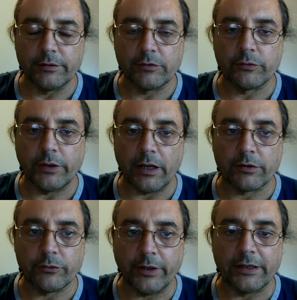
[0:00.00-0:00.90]

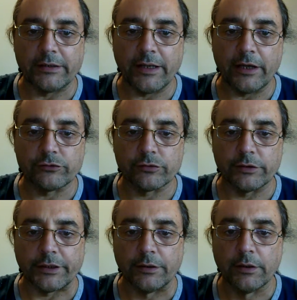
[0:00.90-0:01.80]
created
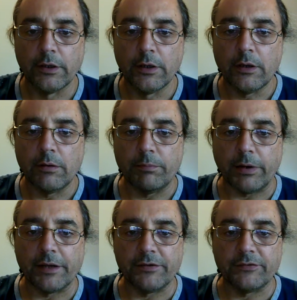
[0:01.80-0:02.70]
naturally
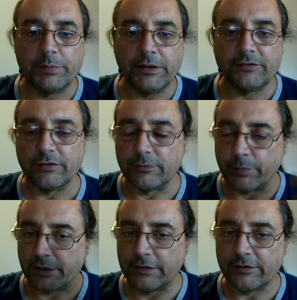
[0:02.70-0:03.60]
by the species,
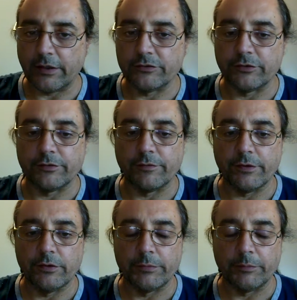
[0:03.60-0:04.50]
by the intelligence of the
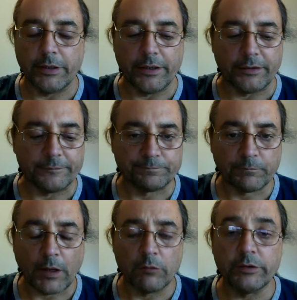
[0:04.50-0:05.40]
human mind.
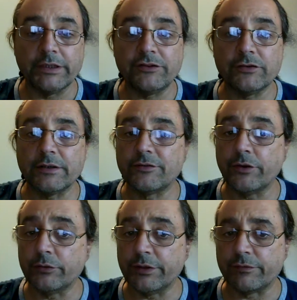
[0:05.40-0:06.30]
Religion is
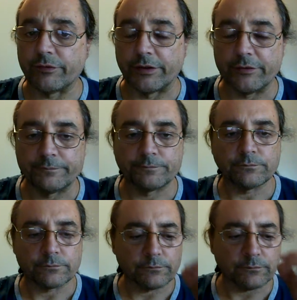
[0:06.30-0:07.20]
no different.
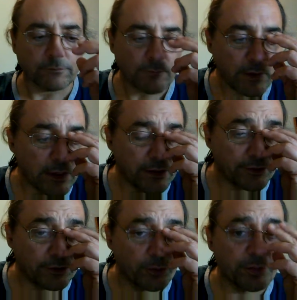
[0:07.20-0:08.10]
It's a
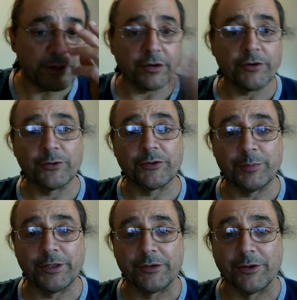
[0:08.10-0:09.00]
little bit harder to
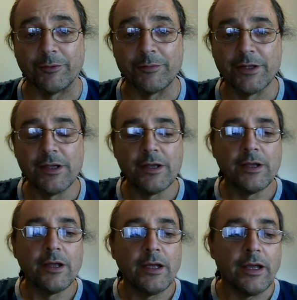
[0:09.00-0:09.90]
explain, though.
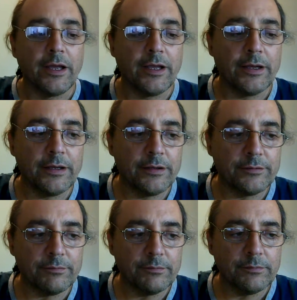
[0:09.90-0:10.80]
And
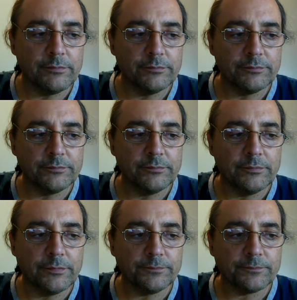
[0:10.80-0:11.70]

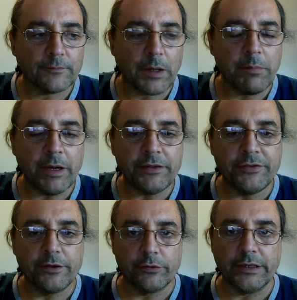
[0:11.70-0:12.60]
my
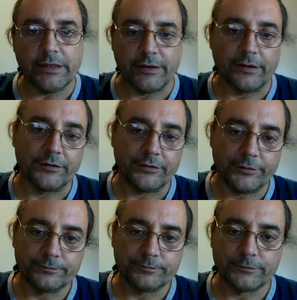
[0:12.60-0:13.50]
theory is,
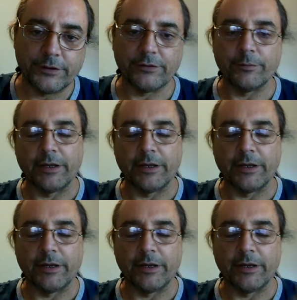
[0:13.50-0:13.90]
this is my